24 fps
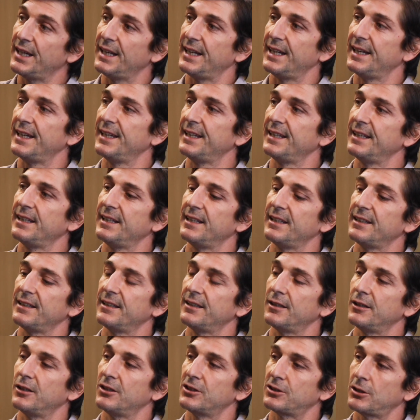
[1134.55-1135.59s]
and
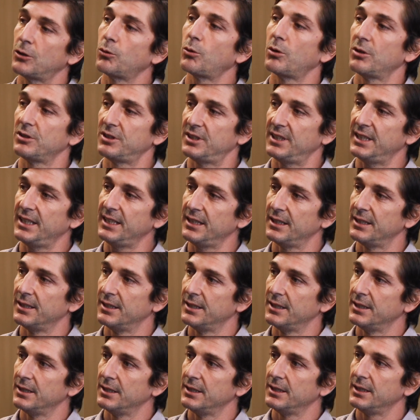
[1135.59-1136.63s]
San Jose,
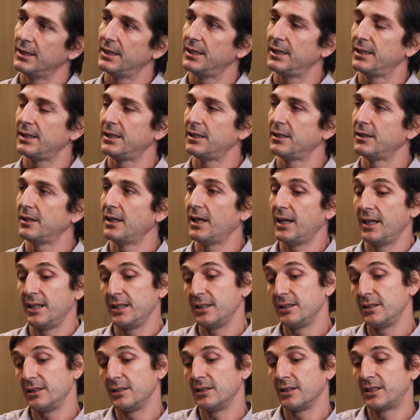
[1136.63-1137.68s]

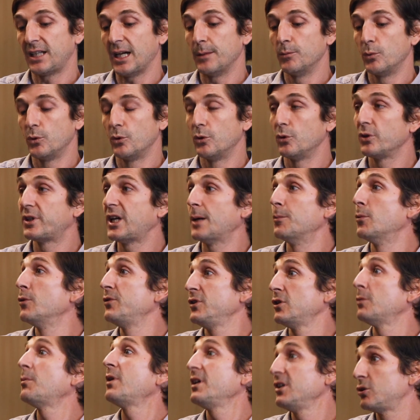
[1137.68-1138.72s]
and Cabo
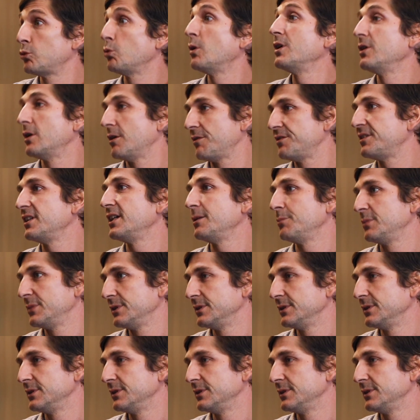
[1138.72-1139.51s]
Vinoma is one of them.